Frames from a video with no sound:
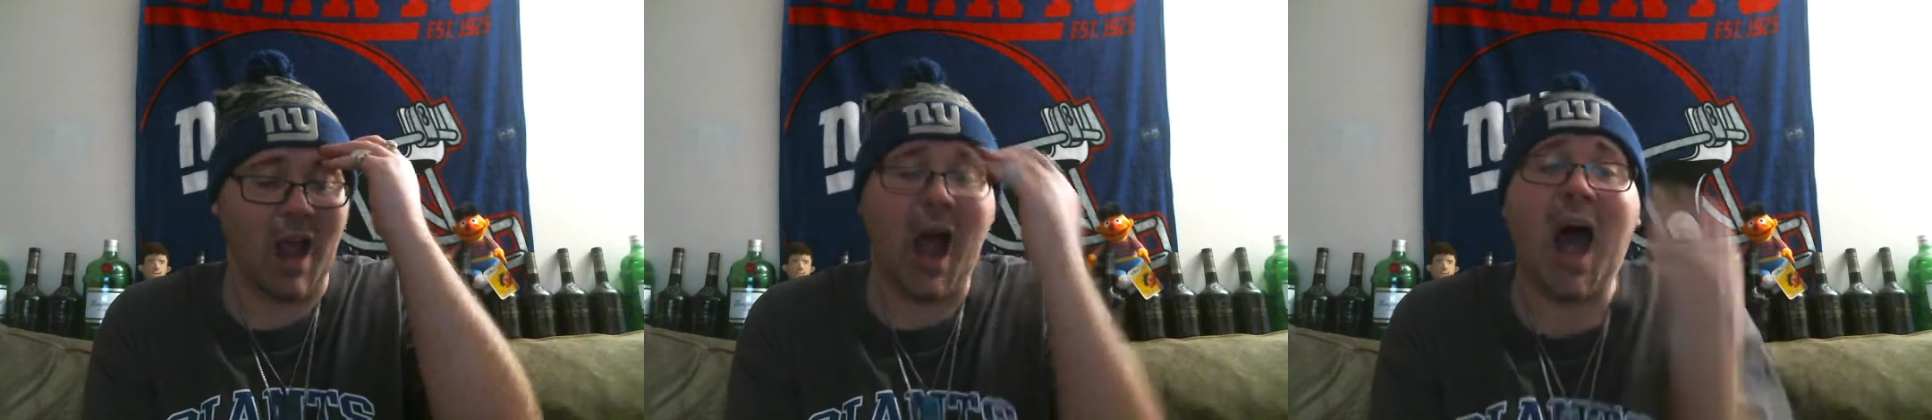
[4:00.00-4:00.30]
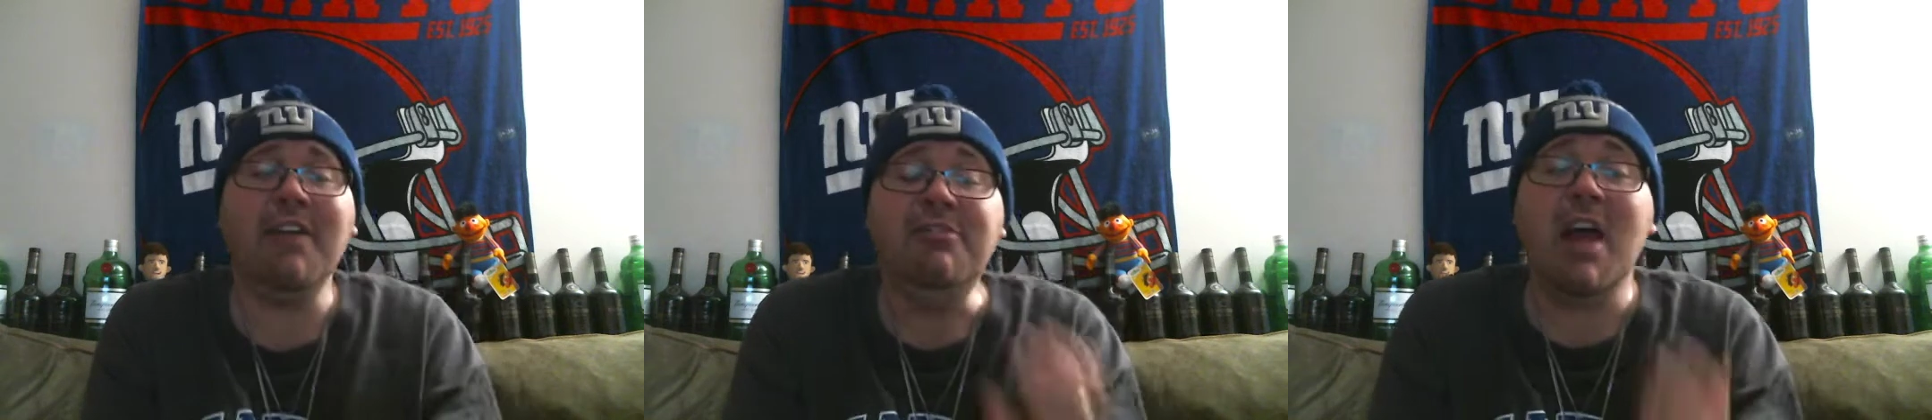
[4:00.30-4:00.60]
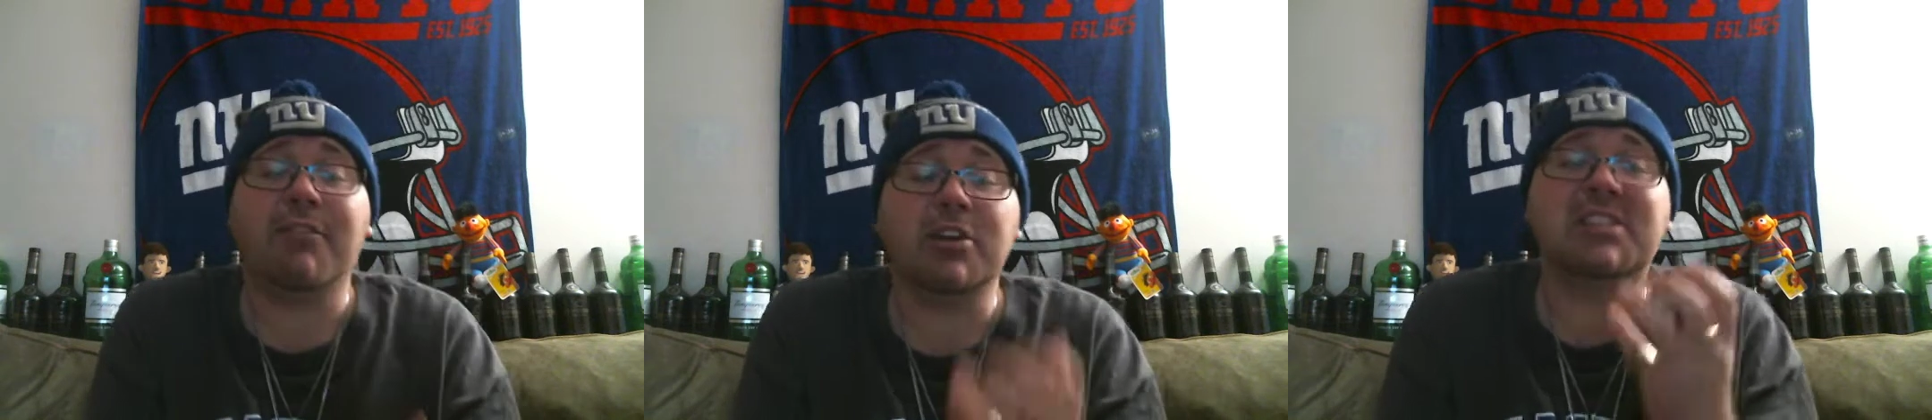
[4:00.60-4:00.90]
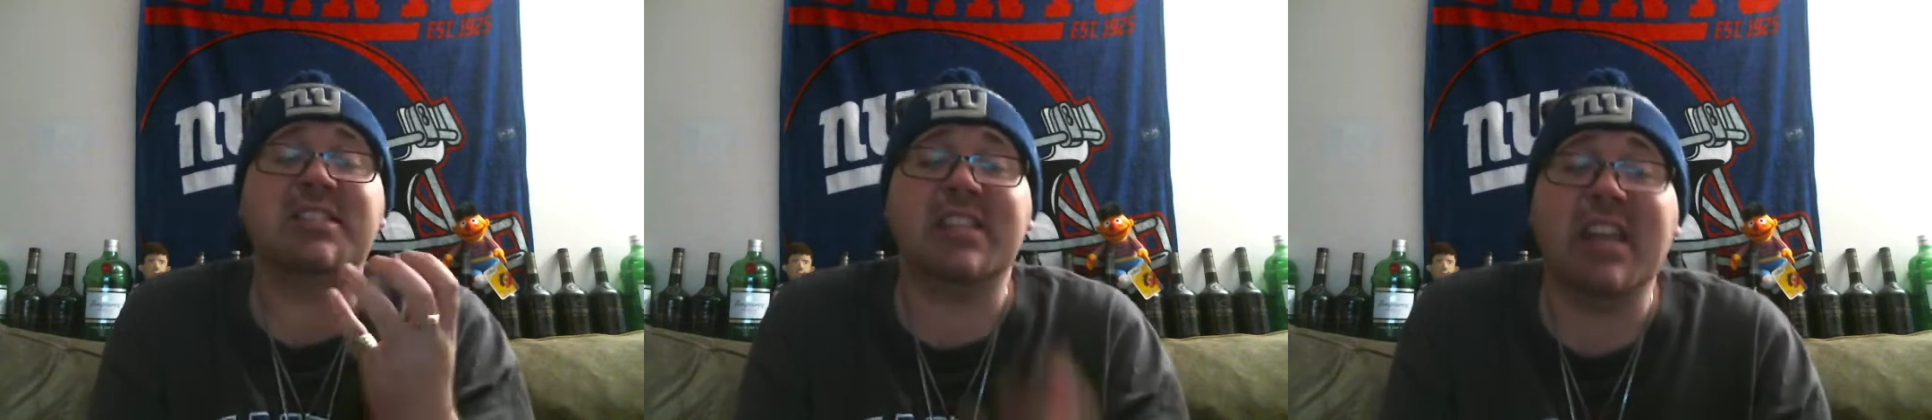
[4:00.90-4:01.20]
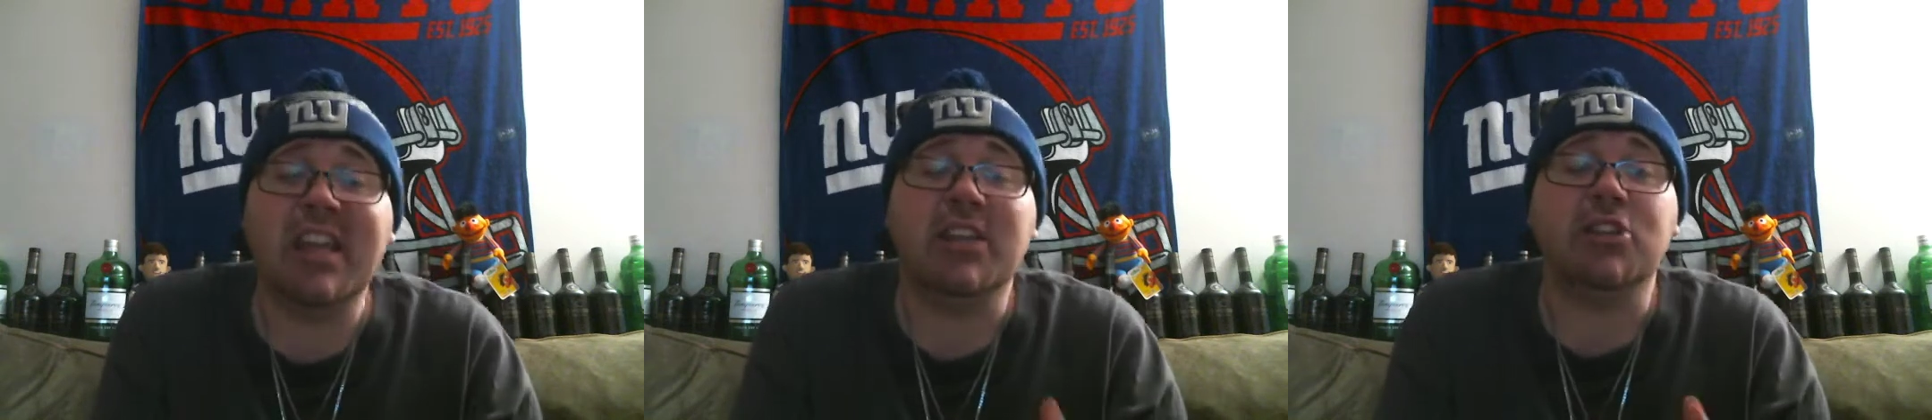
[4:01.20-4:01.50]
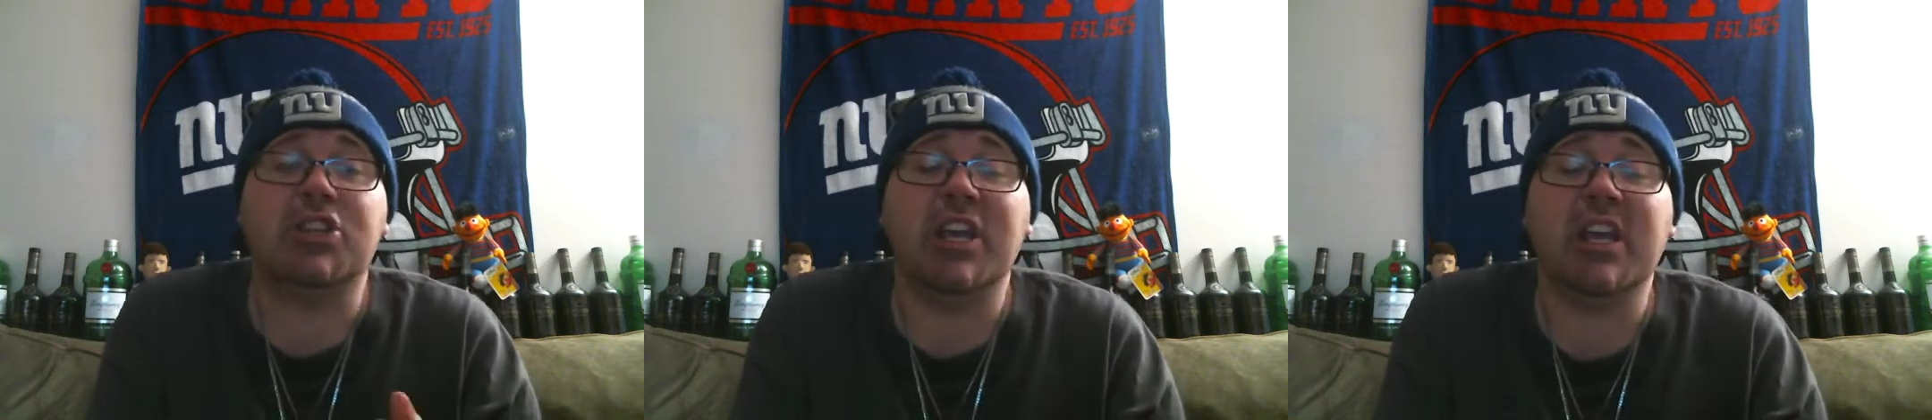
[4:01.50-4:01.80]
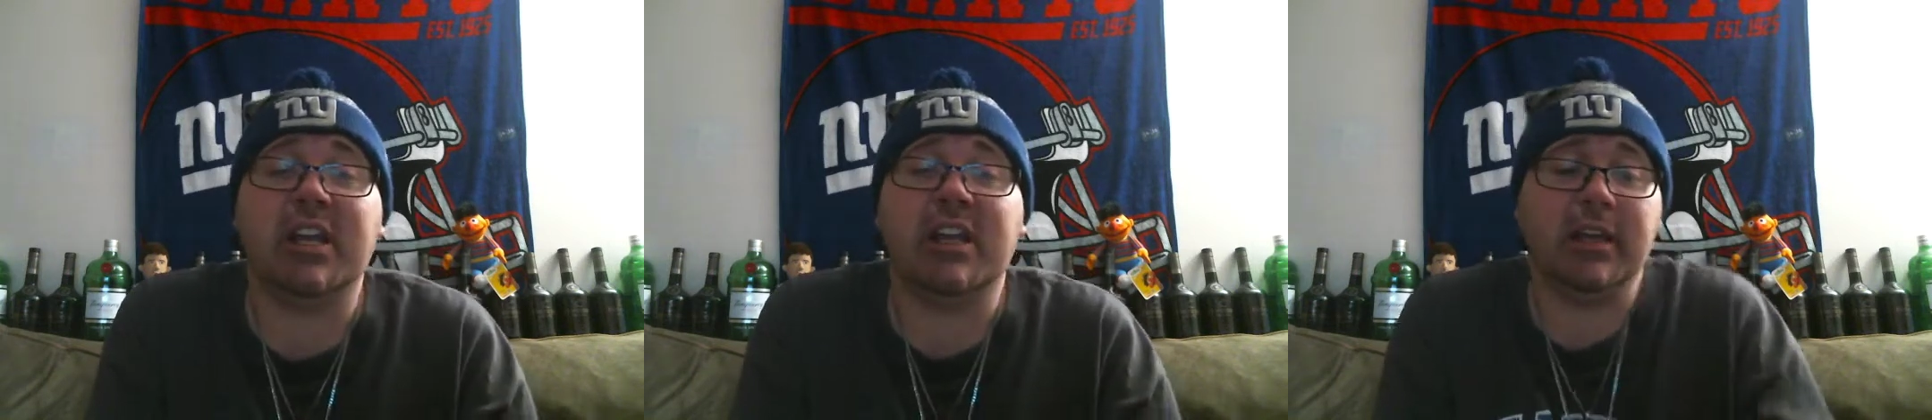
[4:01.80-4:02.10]
I've never seen
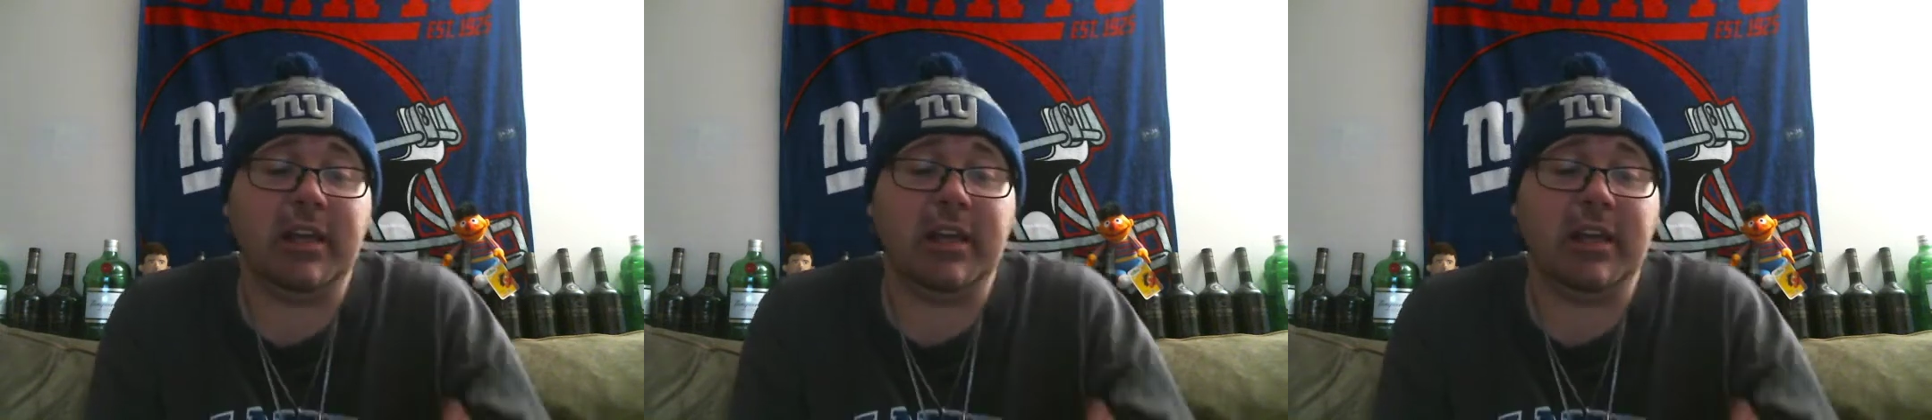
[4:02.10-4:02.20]
cheating